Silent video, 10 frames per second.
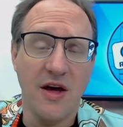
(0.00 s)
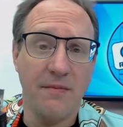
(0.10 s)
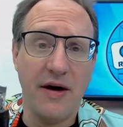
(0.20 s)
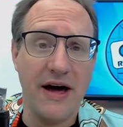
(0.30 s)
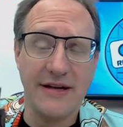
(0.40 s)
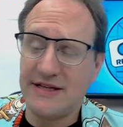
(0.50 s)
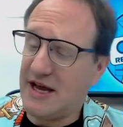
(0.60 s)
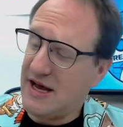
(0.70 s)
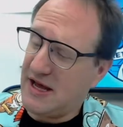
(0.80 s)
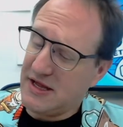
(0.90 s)
But,
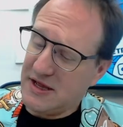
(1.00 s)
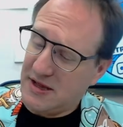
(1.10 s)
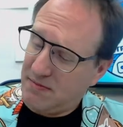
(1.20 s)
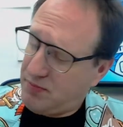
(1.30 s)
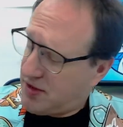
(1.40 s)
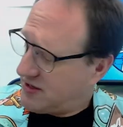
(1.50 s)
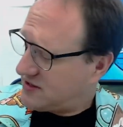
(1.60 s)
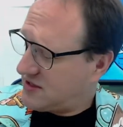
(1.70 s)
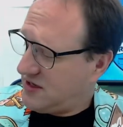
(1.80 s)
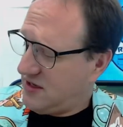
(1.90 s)
uh,
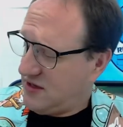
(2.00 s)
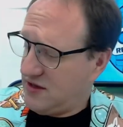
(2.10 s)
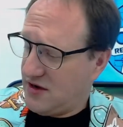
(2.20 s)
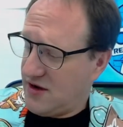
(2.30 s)
but you know,